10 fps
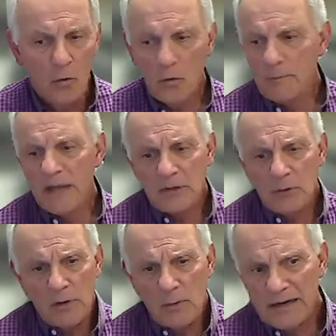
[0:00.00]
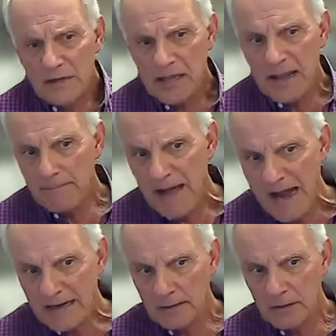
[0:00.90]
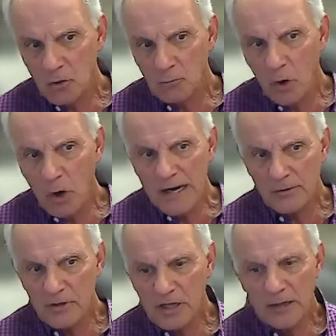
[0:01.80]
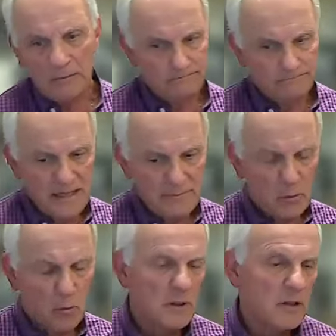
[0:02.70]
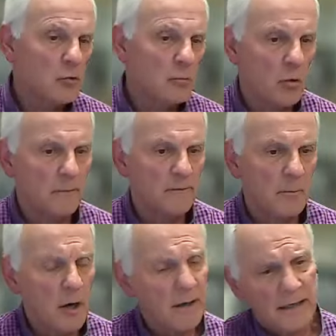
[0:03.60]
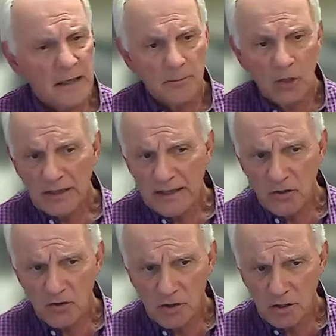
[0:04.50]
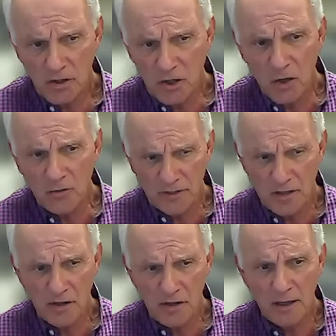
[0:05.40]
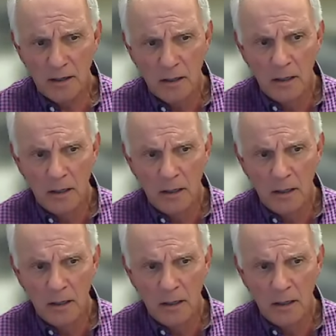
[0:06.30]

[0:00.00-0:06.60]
Or maybe we want to step back a little broader and say, maybe we're a little more of a marketing communications consultancy.